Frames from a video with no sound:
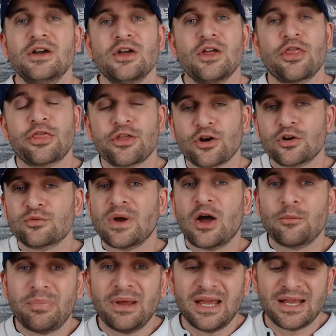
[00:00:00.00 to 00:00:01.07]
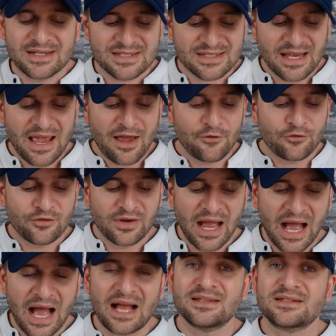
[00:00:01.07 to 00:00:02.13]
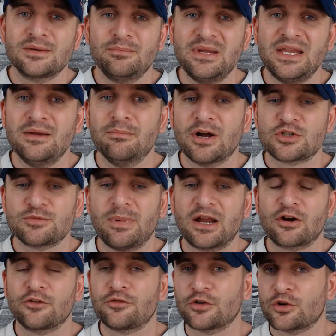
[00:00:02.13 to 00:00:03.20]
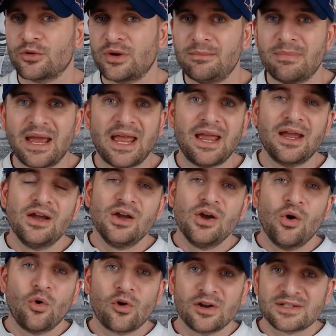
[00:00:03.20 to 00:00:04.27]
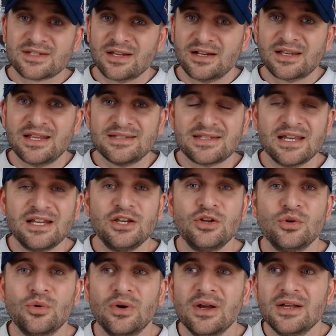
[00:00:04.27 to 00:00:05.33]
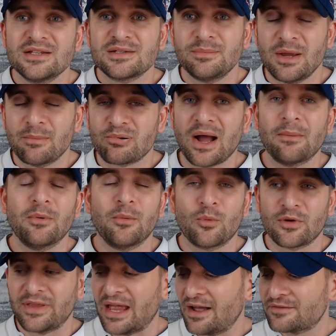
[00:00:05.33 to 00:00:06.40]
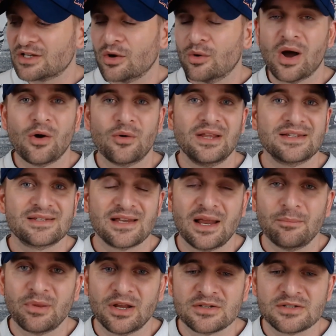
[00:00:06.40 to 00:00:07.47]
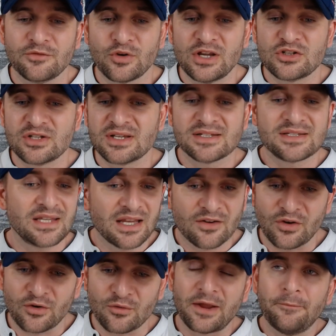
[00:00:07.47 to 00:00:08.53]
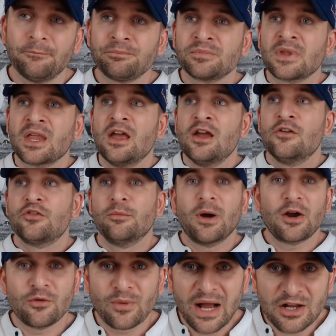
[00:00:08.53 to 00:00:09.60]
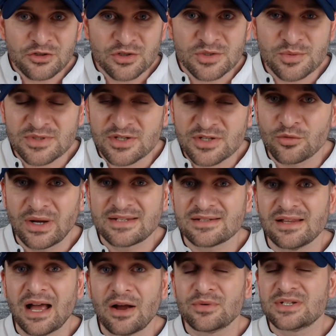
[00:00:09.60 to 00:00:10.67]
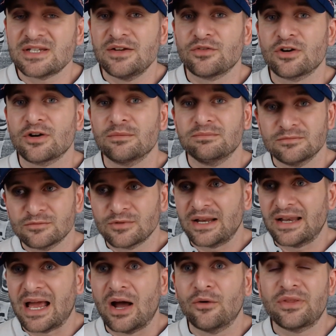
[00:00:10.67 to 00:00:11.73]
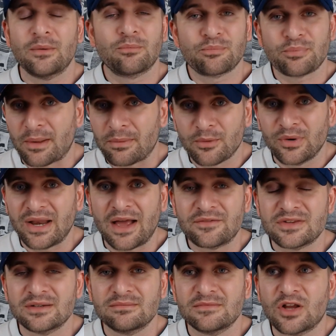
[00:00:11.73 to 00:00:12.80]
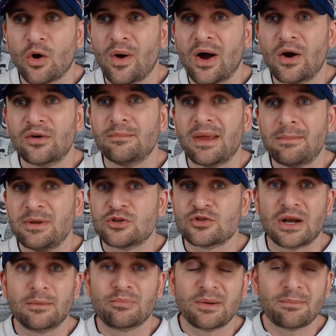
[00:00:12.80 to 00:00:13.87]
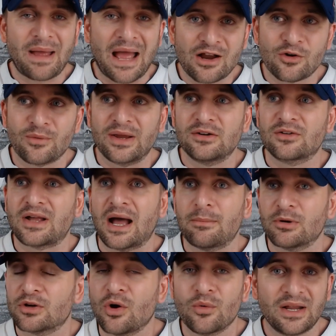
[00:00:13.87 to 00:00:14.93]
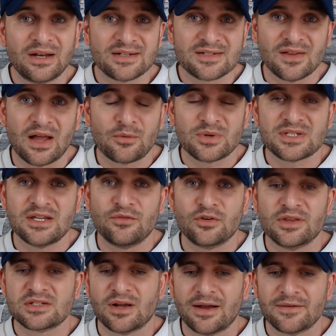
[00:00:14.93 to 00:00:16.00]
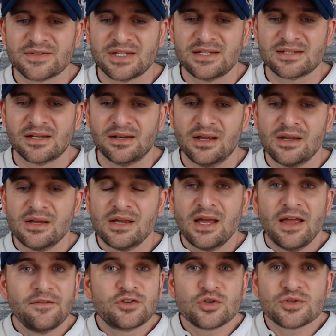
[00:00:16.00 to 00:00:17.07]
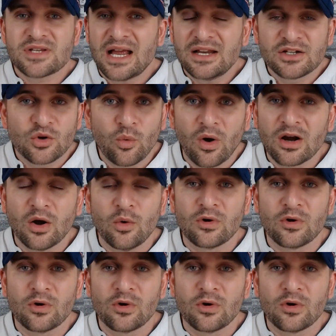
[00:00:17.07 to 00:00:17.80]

third round picks have got to be much better for Green Bay, or it's going to continue to be a problem where they have to go out and sign players in free agency. Because think of it, right? if Amari Rogers was a great slot receiver right now, they probably wouldn't have to go out and maybe try to bring back a Randall Cobb or go get a slot receiver this offseason. If Josiah DeGuara